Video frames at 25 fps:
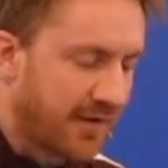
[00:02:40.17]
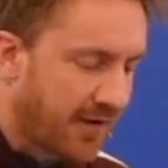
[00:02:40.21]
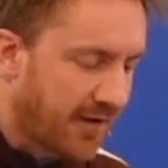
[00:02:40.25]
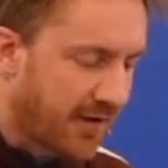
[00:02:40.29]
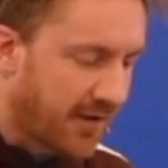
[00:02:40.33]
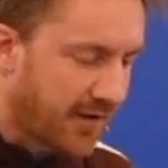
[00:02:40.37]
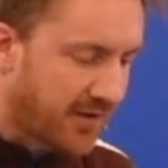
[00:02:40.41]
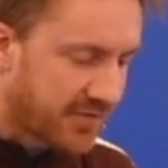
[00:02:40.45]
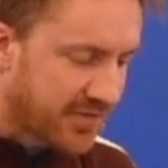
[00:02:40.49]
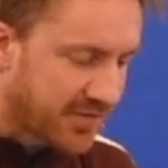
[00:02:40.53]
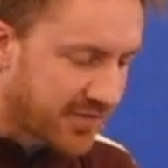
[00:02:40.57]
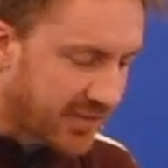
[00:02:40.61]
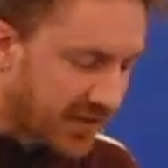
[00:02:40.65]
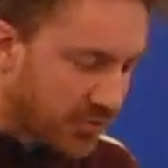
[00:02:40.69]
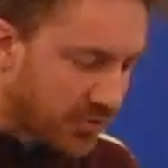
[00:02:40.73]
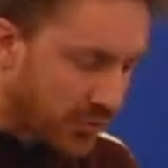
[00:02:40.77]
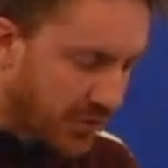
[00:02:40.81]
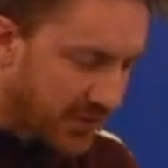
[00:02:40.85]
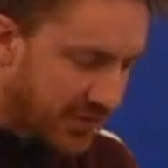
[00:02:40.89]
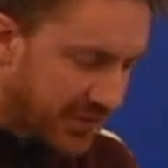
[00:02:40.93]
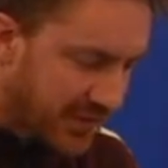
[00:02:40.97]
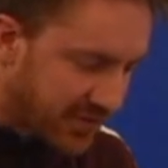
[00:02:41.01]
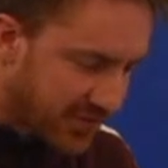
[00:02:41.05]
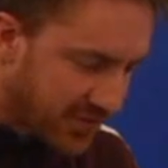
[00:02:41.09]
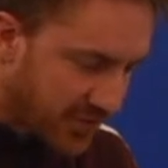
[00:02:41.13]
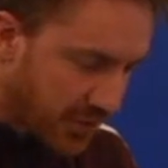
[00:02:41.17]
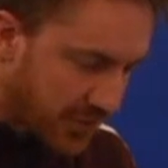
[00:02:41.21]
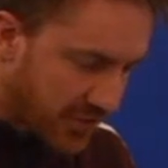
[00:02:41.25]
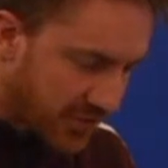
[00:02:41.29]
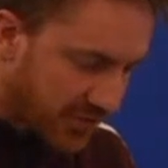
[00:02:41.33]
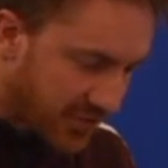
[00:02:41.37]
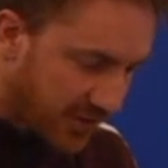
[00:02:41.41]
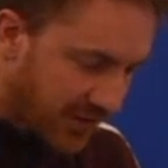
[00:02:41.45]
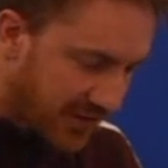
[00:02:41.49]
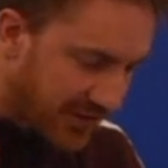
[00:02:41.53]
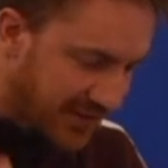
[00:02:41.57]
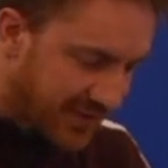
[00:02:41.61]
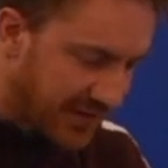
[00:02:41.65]
Uh, so that's why I think it's so
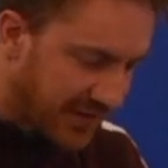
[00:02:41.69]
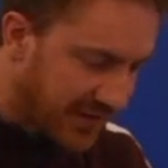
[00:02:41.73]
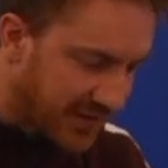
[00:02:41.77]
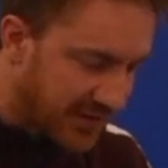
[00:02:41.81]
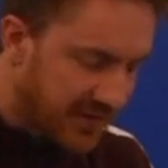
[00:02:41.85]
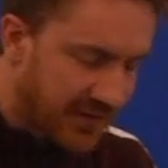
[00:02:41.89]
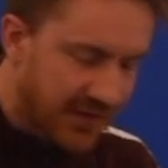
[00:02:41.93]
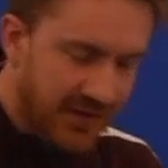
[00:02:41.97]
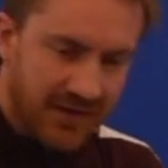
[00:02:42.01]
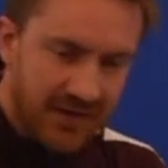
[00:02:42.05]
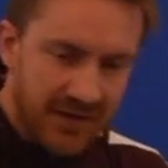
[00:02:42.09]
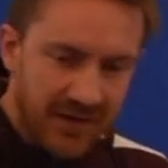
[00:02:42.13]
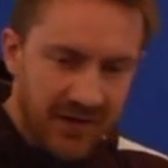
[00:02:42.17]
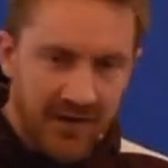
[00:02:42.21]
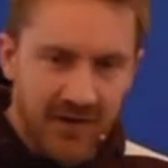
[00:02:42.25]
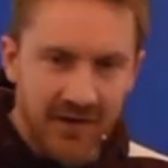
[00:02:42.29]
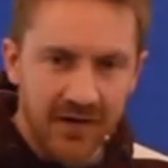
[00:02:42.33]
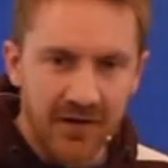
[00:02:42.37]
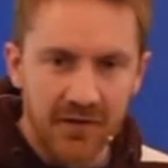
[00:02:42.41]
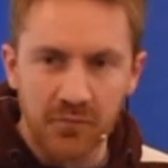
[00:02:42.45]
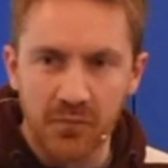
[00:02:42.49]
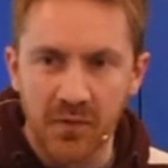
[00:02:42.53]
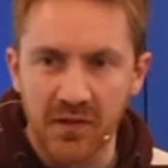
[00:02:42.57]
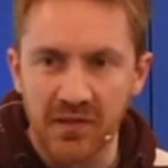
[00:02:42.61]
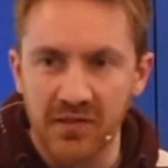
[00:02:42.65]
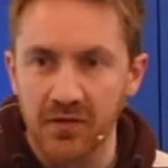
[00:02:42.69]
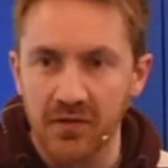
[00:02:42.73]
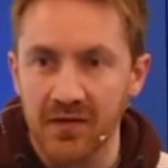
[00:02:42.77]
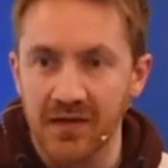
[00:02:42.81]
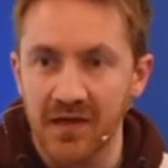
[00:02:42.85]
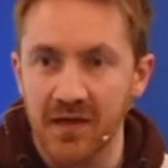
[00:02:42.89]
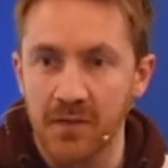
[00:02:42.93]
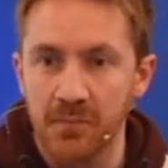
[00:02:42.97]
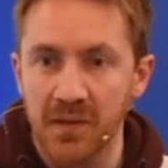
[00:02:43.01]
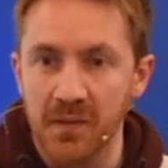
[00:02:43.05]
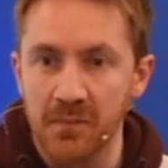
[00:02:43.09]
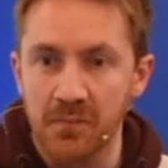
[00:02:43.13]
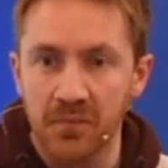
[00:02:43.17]
exciting uh, when you
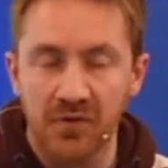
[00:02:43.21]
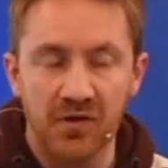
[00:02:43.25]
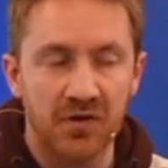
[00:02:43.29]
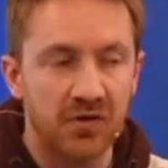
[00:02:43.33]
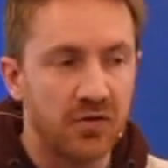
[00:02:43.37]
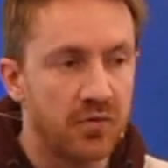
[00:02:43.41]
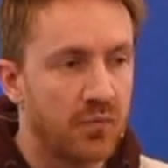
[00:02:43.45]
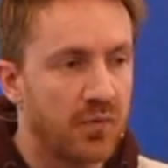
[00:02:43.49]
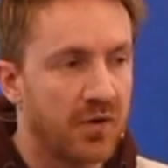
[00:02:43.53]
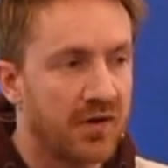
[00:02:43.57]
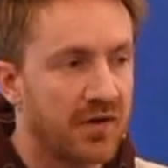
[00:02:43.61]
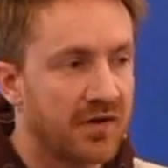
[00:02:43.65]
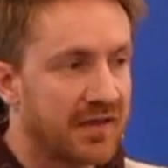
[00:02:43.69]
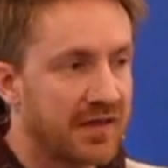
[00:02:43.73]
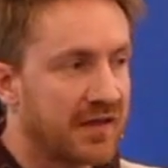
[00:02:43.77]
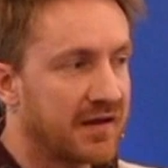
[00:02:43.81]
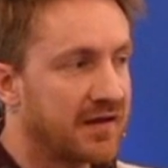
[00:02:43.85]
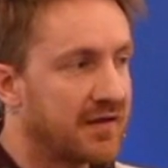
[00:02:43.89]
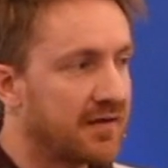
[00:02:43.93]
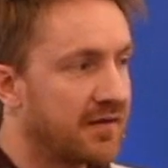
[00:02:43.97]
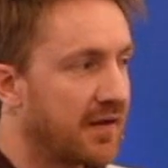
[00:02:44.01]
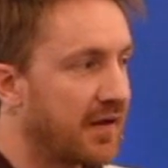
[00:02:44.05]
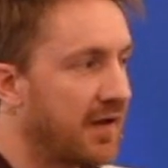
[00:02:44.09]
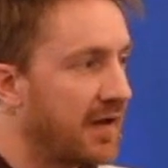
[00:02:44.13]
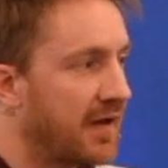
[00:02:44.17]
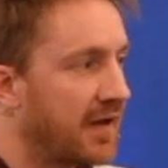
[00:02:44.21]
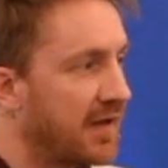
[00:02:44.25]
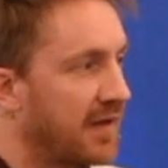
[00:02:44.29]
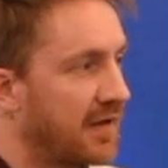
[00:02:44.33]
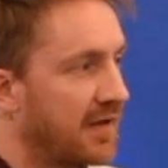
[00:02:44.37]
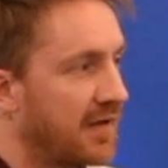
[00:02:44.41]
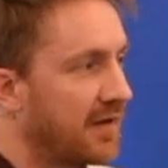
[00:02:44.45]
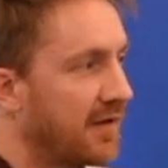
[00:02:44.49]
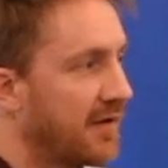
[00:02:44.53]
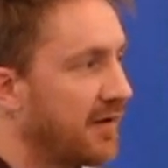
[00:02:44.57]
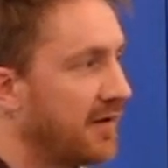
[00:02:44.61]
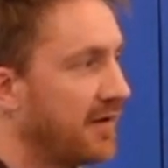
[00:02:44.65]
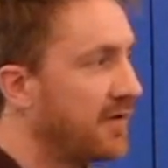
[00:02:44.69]
hear people who work in
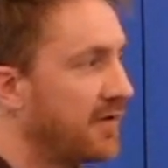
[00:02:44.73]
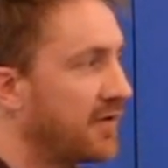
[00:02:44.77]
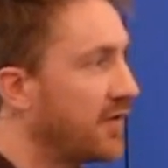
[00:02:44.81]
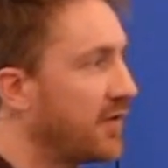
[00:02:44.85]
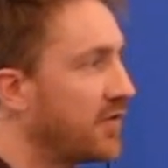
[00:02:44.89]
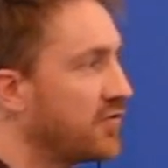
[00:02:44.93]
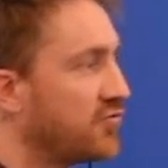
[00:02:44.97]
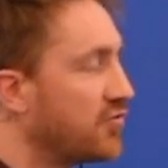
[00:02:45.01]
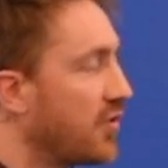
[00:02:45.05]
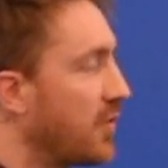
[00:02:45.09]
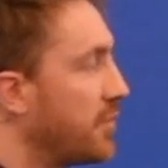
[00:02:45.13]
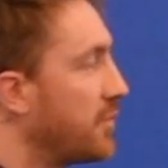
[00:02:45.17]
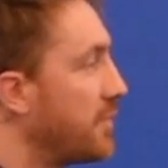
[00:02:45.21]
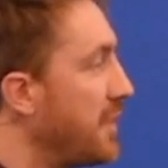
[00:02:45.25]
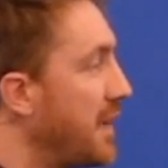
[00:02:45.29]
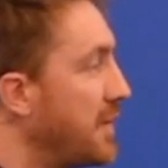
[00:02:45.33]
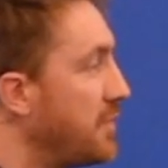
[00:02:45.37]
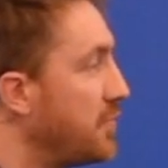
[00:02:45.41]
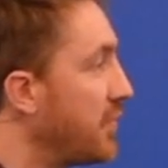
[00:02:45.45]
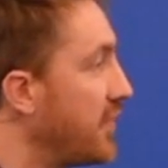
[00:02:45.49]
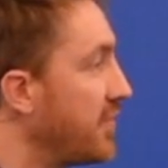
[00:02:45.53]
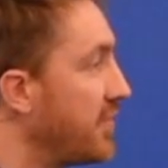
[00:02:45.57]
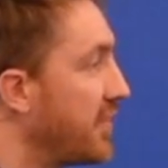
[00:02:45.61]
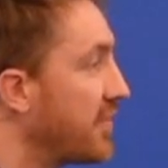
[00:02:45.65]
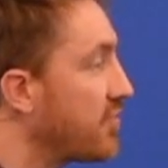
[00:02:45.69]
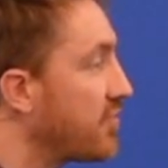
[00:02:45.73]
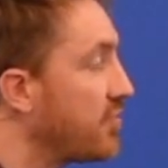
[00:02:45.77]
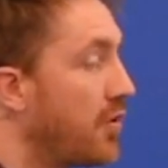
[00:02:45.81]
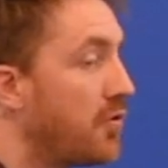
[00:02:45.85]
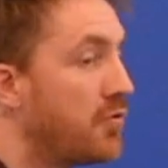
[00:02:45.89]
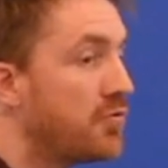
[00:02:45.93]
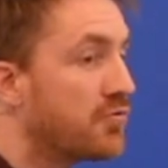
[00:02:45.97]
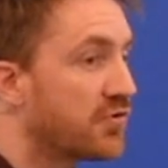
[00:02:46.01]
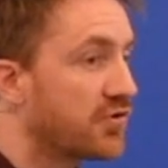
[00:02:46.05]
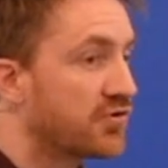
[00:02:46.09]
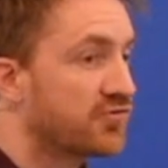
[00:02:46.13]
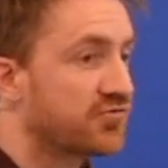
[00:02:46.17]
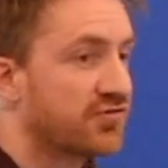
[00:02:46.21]
a, a job, maybe when there's
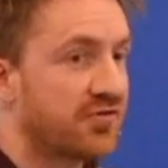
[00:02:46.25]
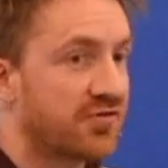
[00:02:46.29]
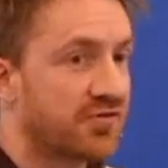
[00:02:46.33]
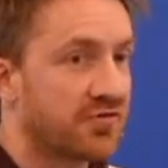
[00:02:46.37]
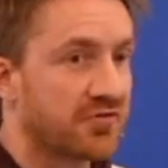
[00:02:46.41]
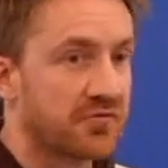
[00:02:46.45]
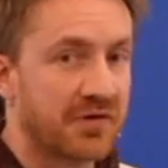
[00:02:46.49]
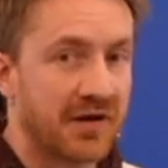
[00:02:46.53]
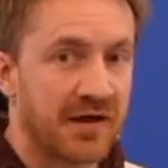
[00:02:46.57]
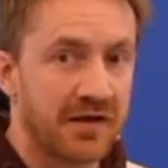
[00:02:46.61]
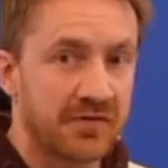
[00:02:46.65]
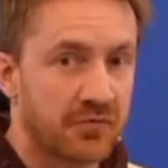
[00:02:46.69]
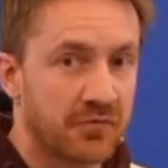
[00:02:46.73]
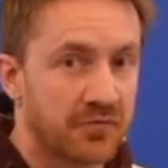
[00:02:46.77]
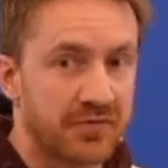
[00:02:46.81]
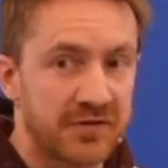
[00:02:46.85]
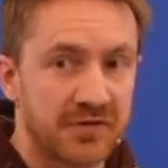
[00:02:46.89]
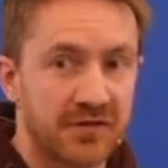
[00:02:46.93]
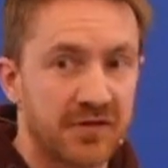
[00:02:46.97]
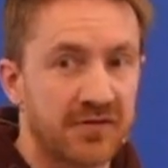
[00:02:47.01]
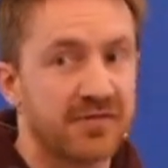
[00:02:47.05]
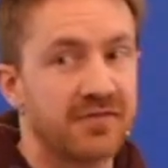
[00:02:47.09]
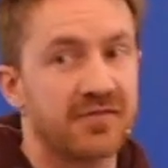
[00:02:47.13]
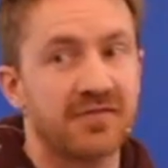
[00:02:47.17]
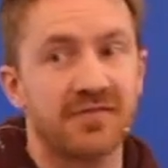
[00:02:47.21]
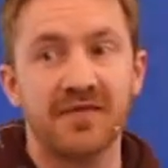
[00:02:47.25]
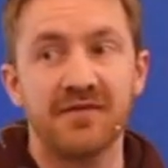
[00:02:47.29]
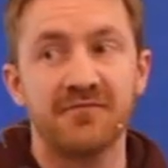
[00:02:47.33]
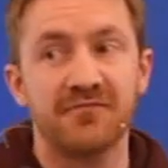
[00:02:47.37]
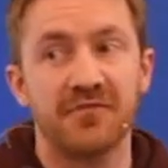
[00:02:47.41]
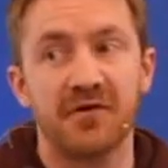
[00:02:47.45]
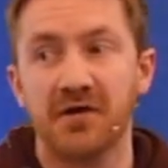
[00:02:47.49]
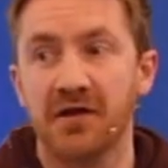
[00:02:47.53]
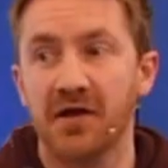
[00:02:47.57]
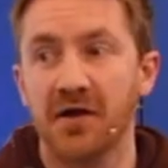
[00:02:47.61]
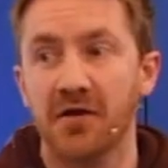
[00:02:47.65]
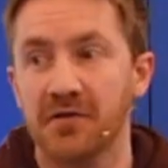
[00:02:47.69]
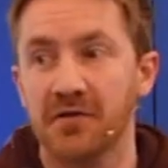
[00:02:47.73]
no Christians around or that doesn't seem
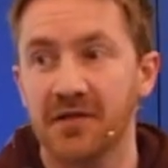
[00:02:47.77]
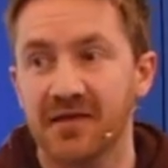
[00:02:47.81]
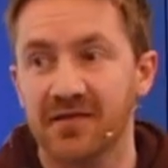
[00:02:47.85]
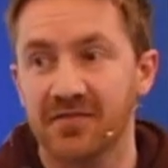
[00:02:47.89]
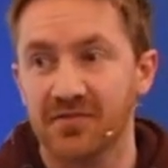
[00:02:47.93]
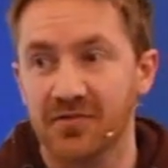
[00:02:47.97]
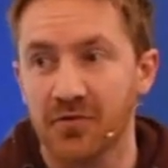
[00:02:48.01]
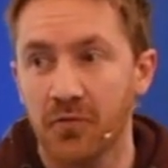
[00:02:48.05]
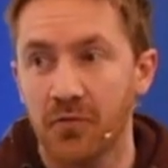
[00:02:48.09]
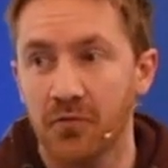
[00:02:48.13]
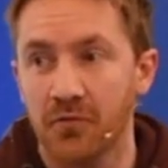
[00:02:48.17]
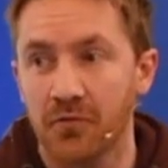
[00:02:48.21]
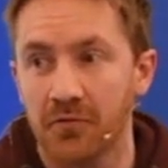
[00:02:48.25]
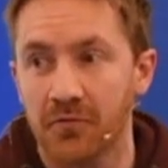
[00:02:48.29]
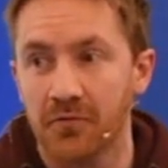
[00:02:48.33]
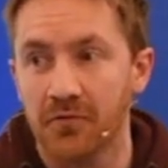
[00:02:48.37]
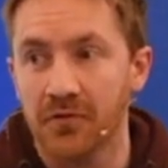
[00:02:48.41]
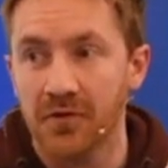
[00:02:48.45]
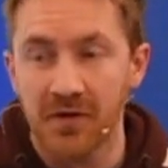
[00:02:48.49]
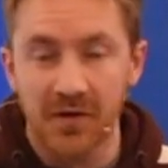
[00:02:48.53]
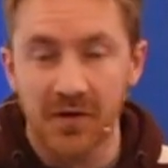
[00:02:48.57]
very holy at all.